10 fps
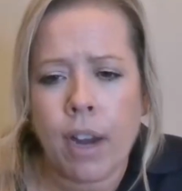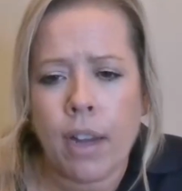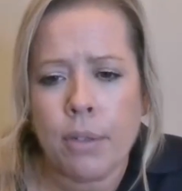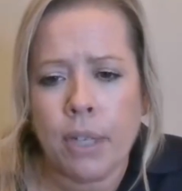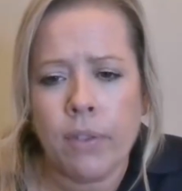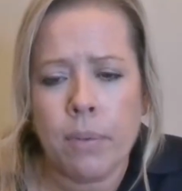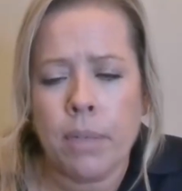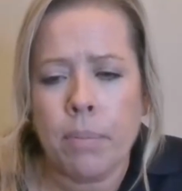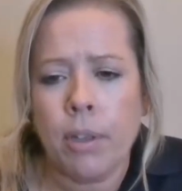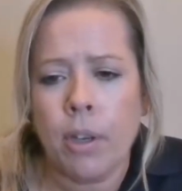graduating from a
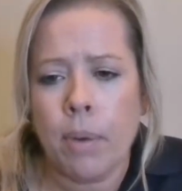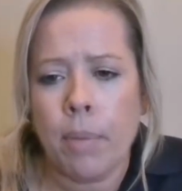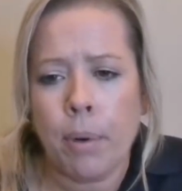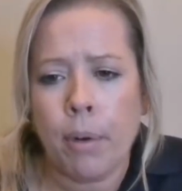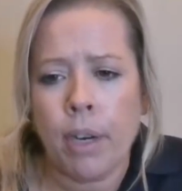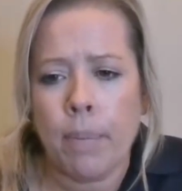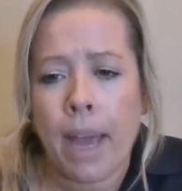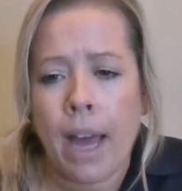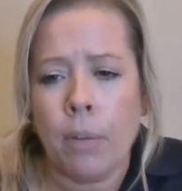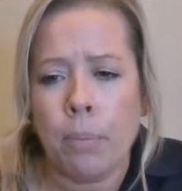diploma
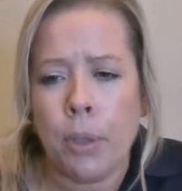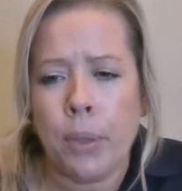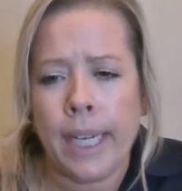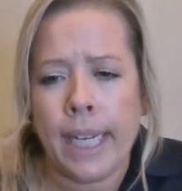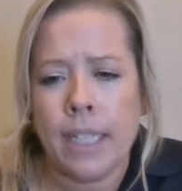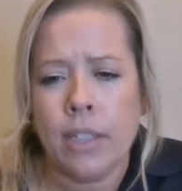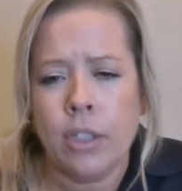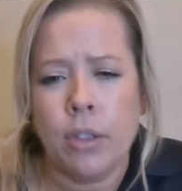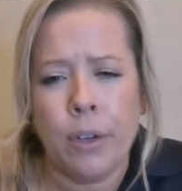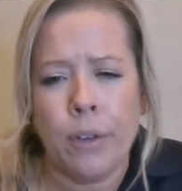program help you get
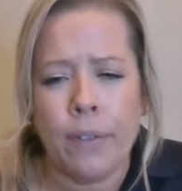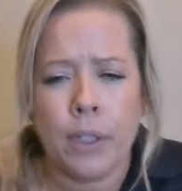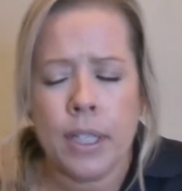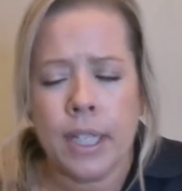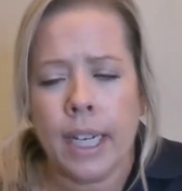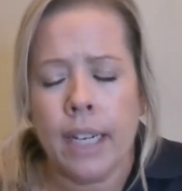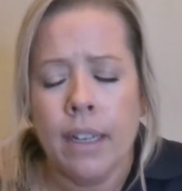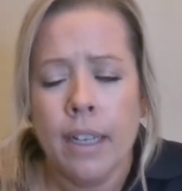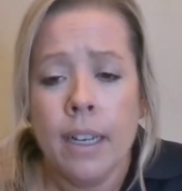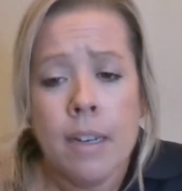into university?